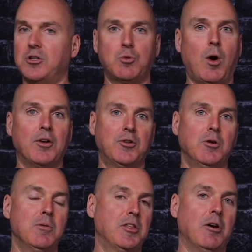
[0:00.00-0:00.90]
Just walk
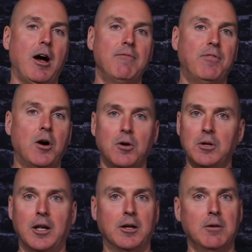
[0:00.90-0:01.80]
through with your
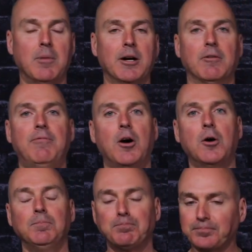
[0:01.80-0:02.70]
iPhone and a good
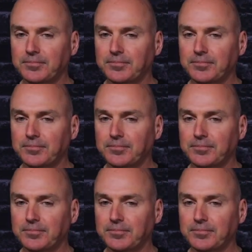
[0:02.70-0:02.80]
microphone.